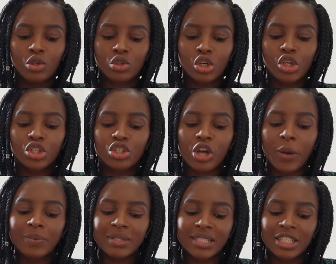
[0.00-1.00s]
So you
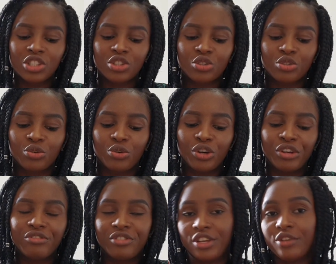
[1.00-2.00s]
top stitch
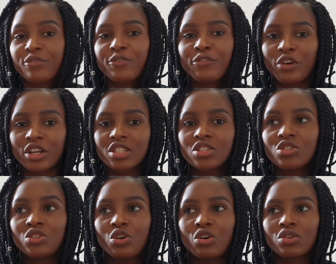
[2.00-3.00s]
to reinforce
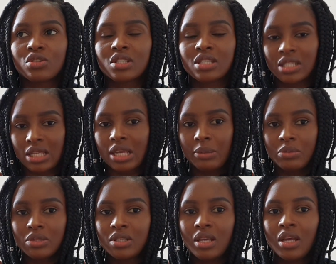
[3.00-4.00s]
your
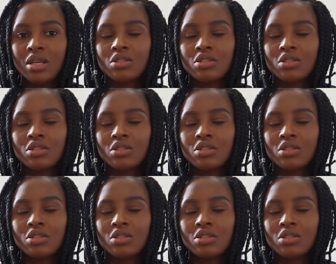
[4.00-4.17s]
seams,